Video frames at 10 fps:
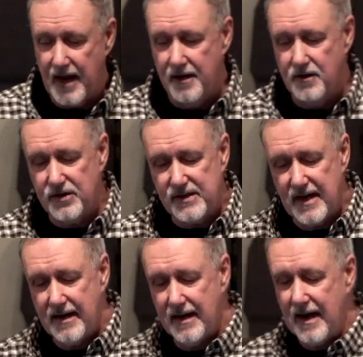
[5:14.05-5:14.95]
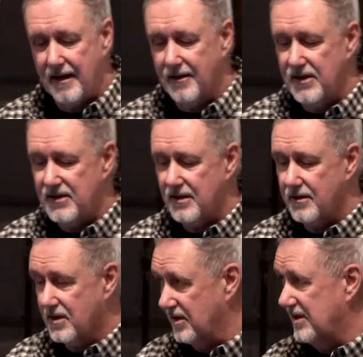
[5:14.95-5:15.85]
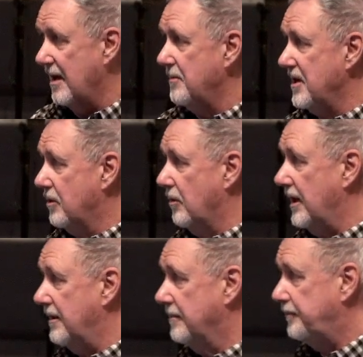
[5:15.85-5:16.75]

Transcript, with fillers: understanding, at least to some degree,